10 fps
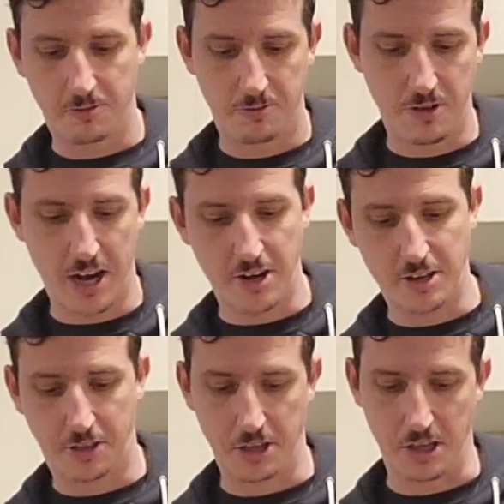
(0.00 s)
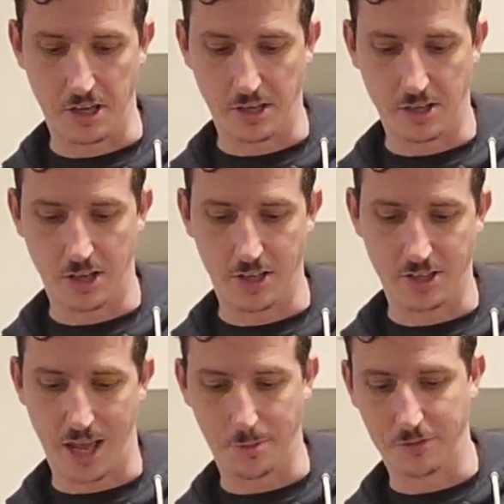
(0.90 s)
very thin on
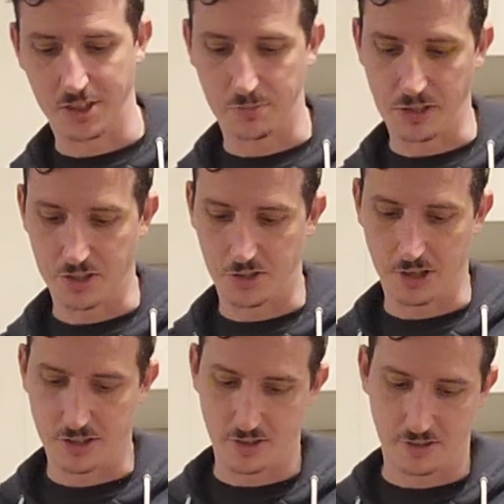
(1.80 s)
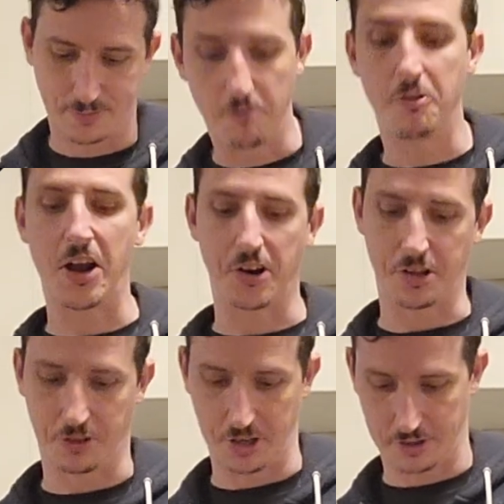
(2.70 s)
top of this pizza crust.
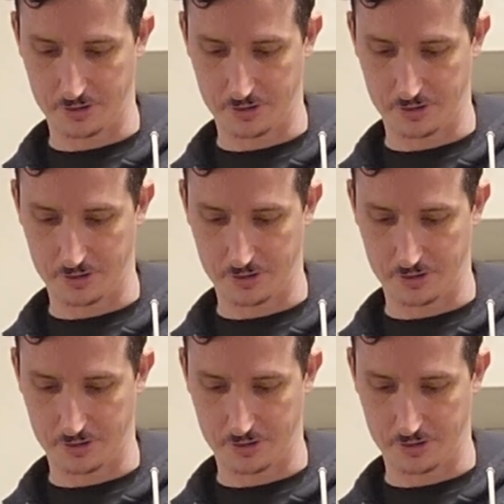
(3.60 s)
Very thin.